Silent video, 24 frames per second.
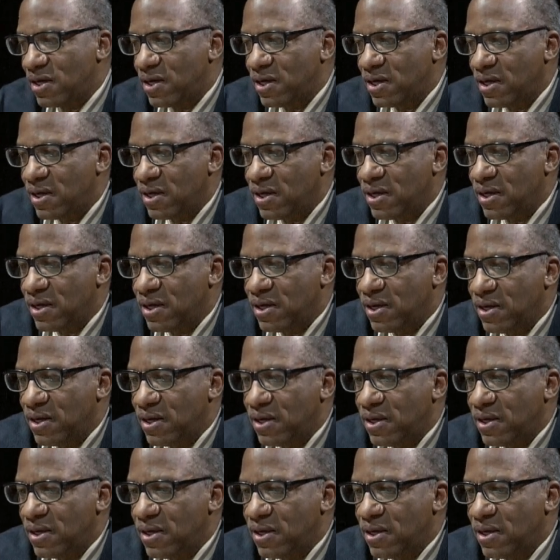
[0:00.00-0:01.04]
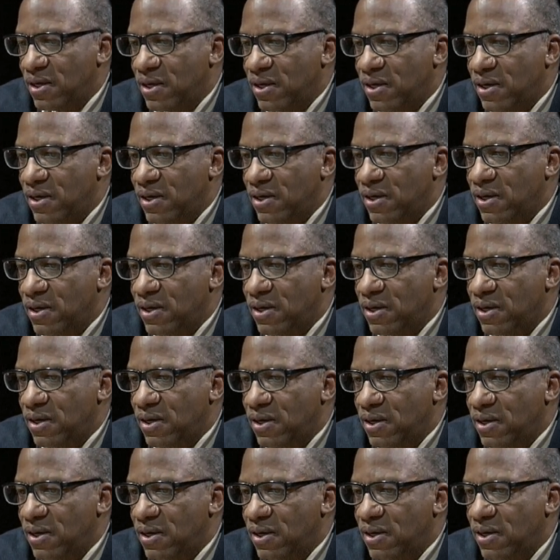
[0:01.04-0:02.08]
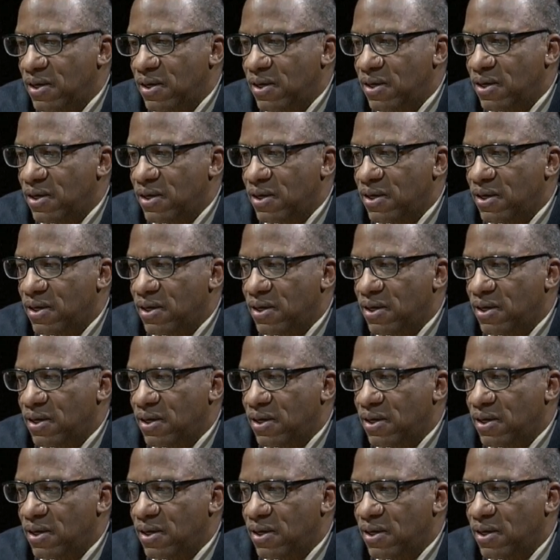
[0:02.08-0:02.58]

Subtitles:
(silence)